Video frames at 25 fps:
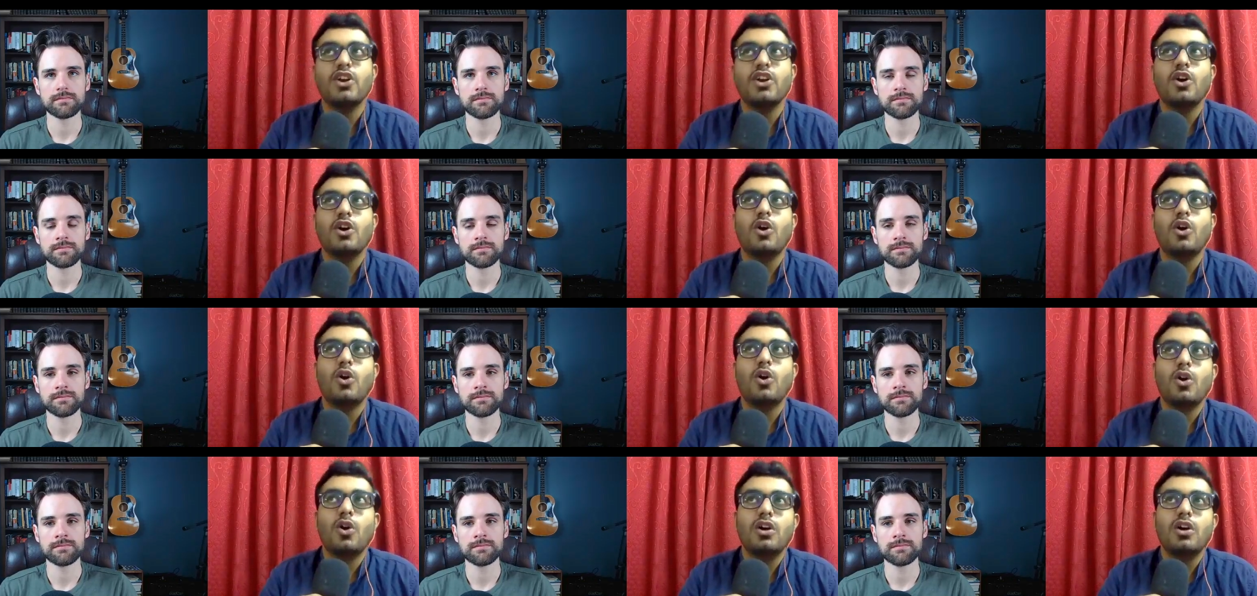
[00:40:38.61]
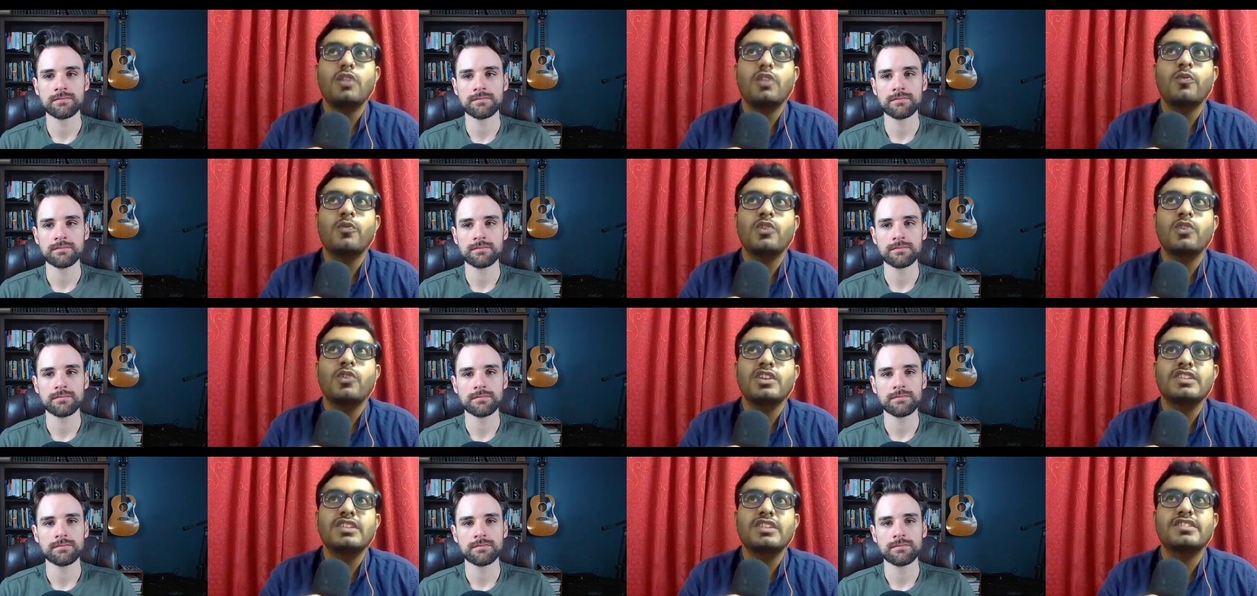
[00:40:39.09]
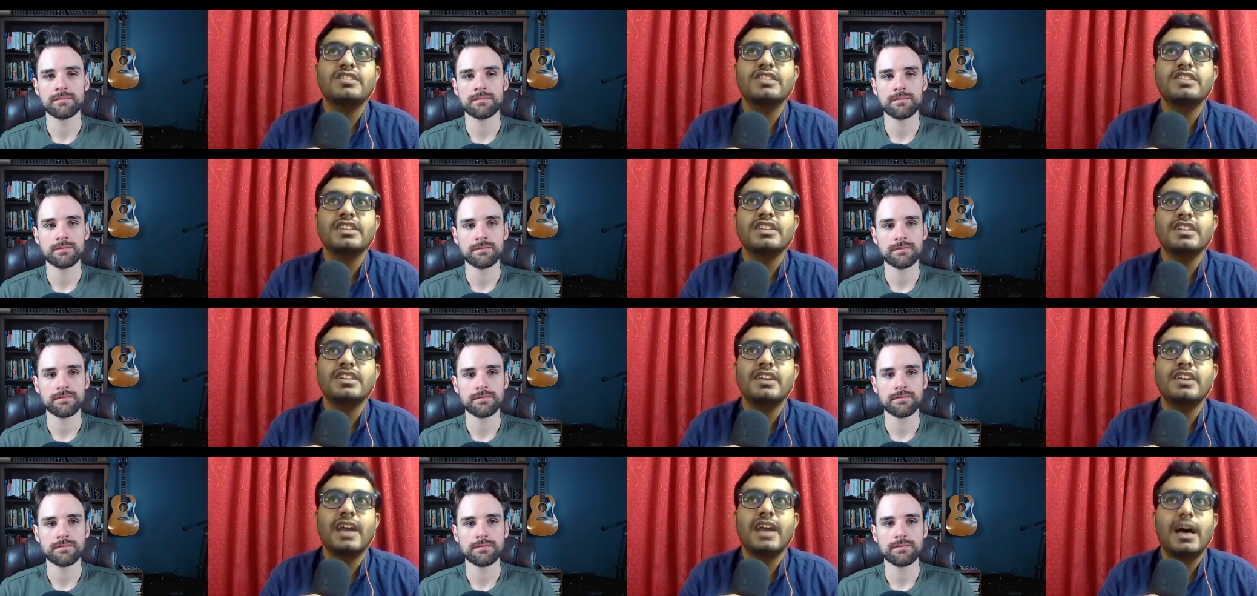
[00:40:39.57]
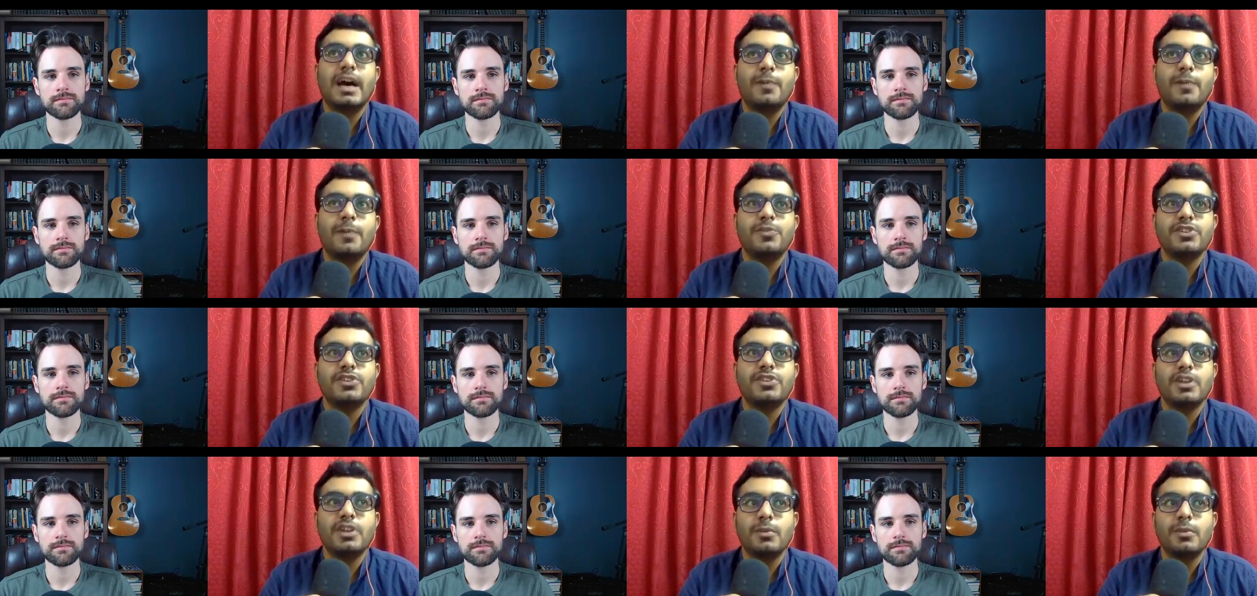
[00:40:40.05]
Speaker 1: or we'll see dapps
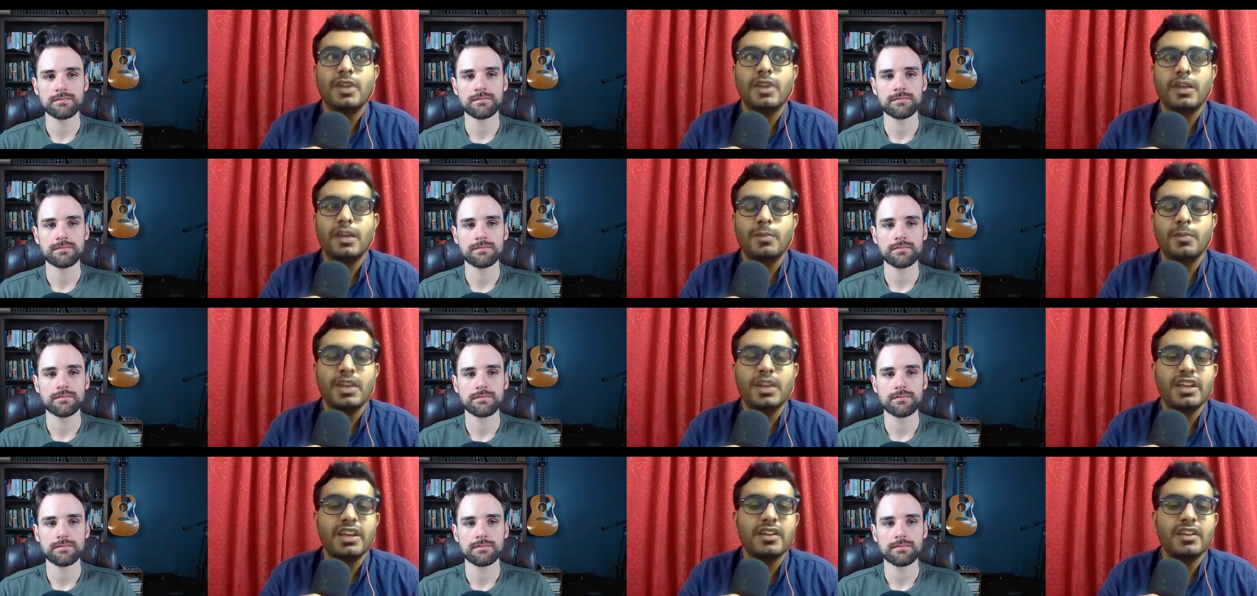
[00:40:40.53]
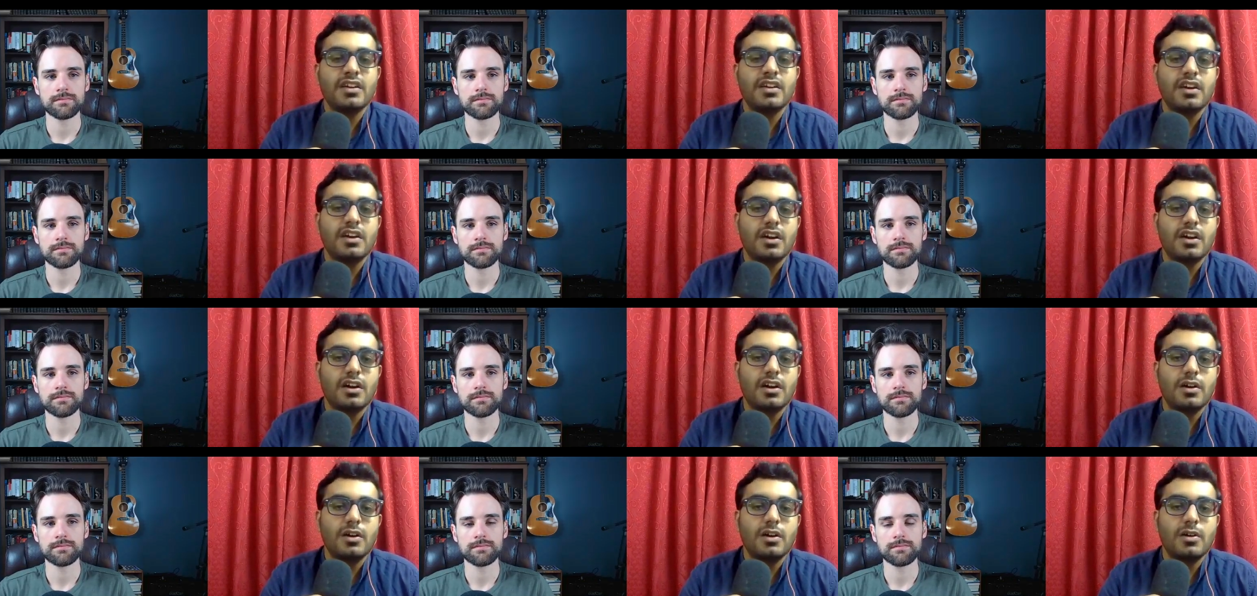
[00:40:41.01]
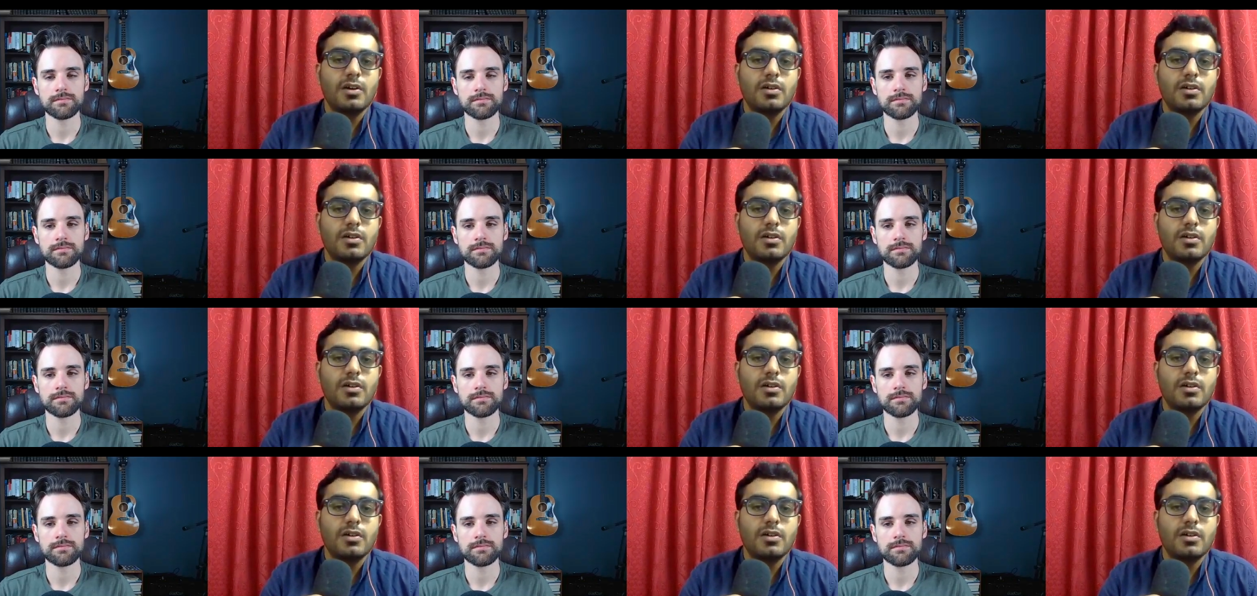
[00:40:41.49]
enabling uh,